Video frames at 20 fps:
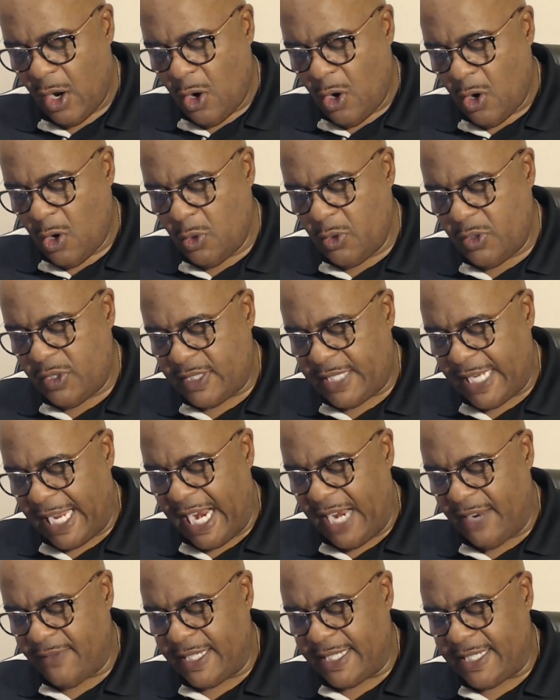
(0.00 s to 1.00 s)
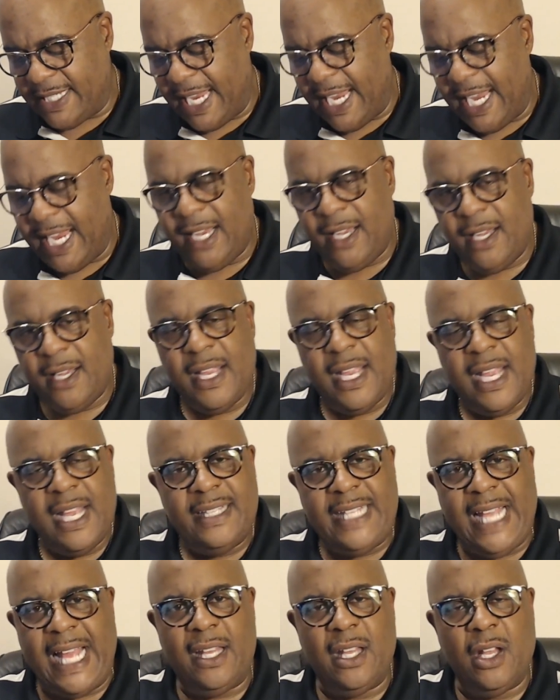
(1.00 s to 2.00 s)
who saved the king,
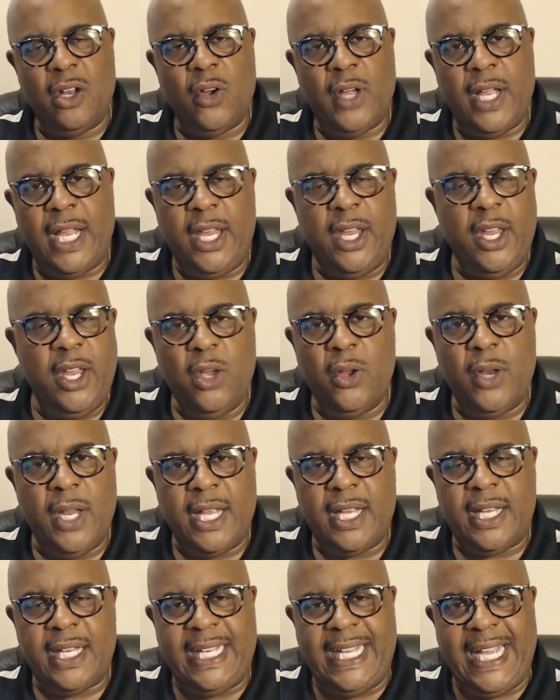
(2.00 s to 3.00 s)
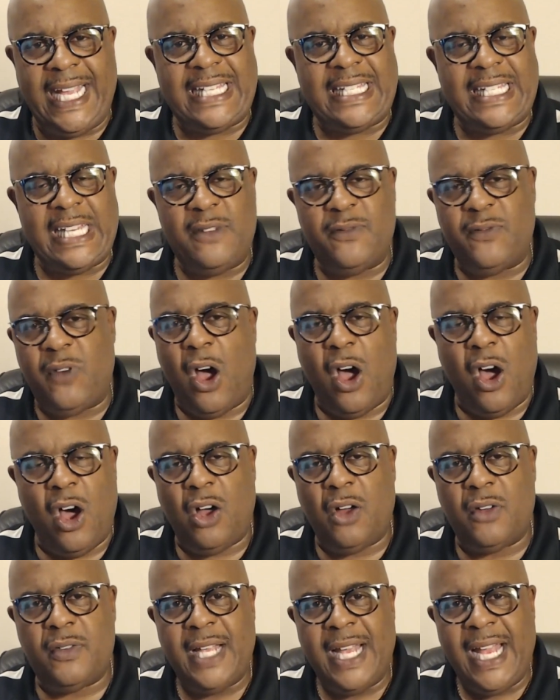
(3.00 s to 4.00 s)
that little eunuch gets
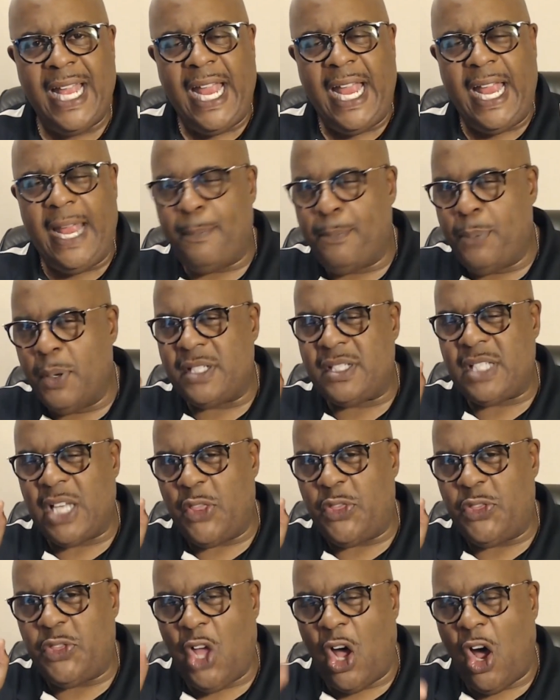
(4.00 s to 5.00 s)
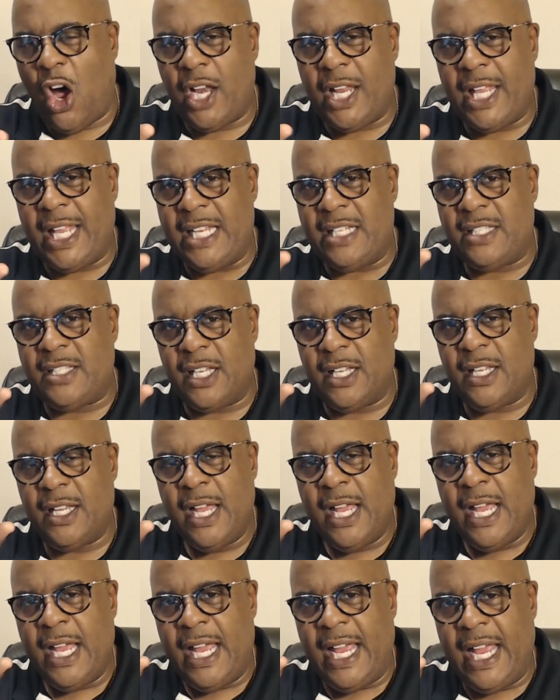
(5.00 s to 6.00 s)
involved and puts a thought into
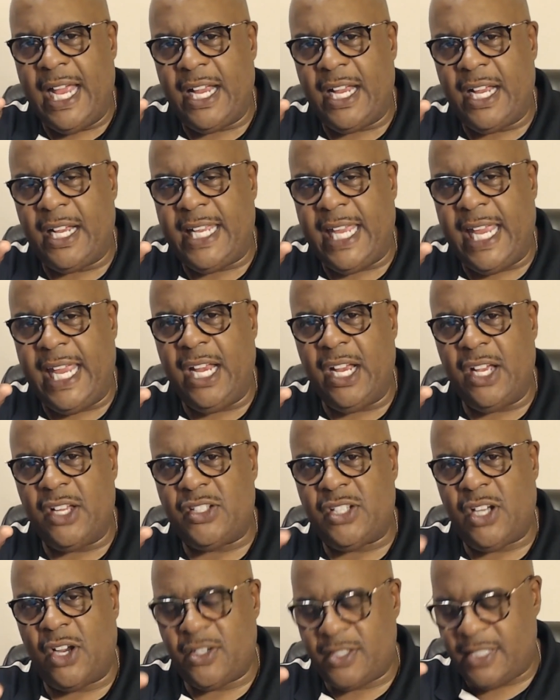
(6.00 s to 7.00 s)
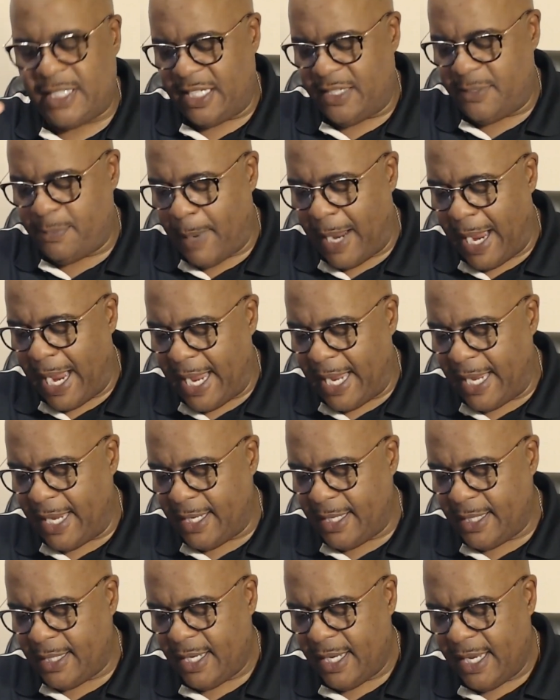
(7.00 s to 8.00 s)
King Xerxes'
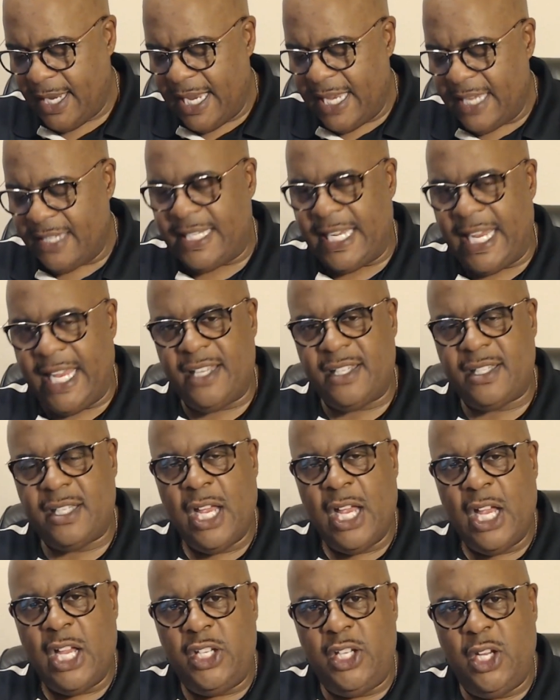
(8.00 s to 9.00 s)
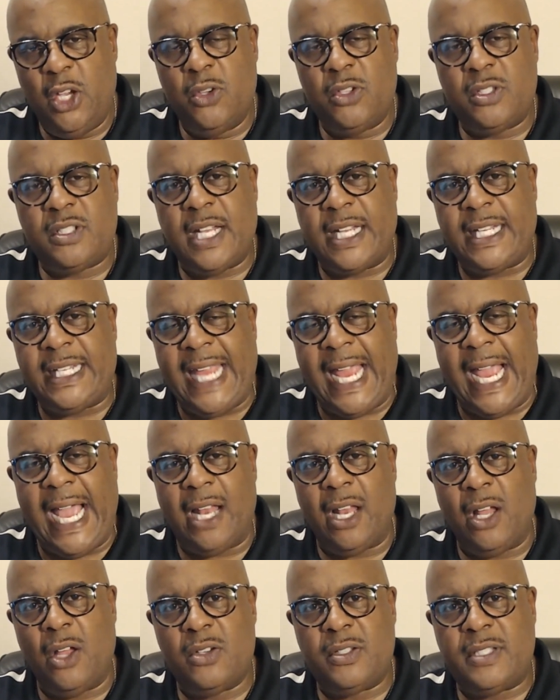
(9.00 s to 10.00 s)
mind, says, use the
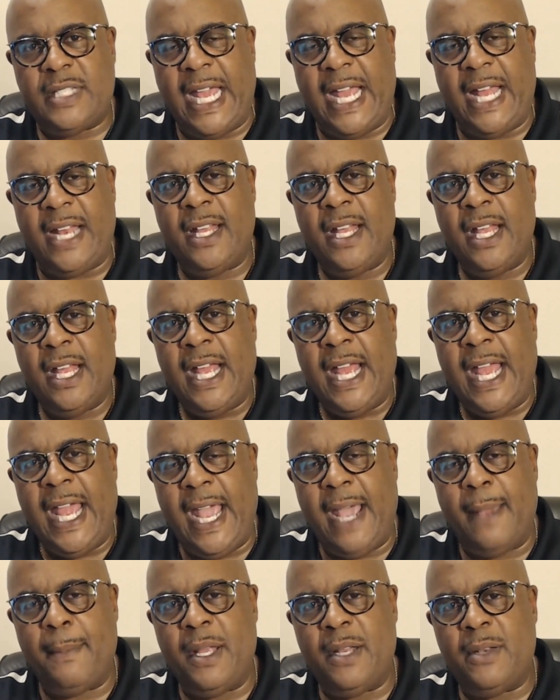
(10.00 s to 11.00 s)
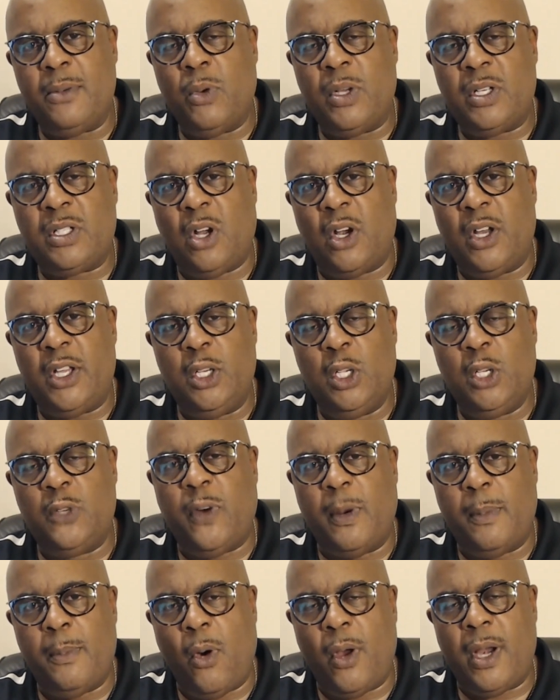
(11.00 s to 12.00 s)
gallows that Haman was going to use
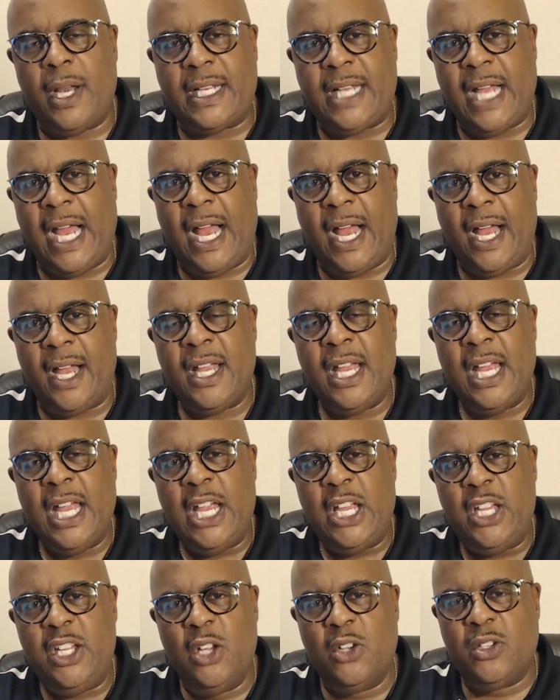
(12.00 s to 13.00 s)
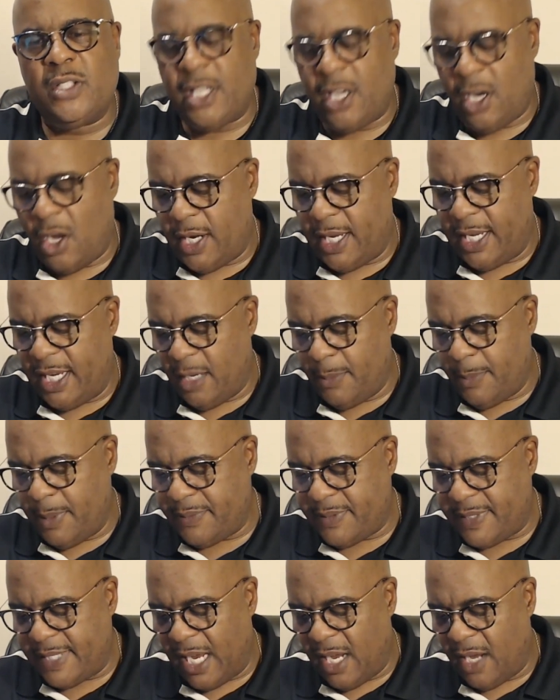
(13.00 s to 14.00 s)
for Mordecai. Use it on him
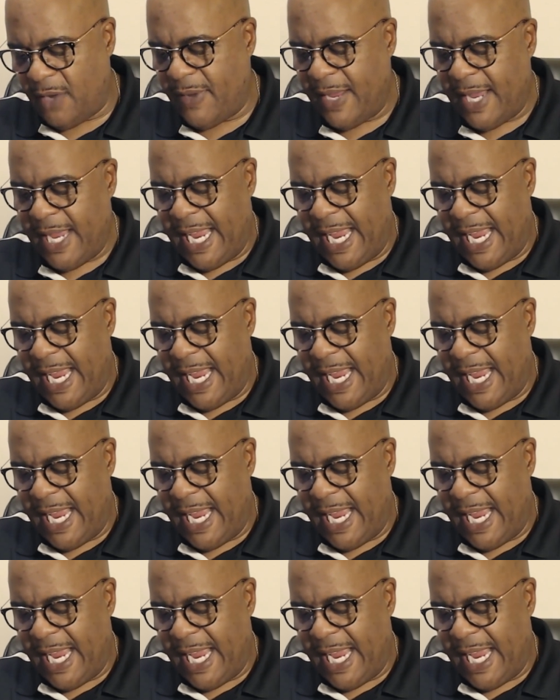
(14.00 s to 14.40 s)
himself.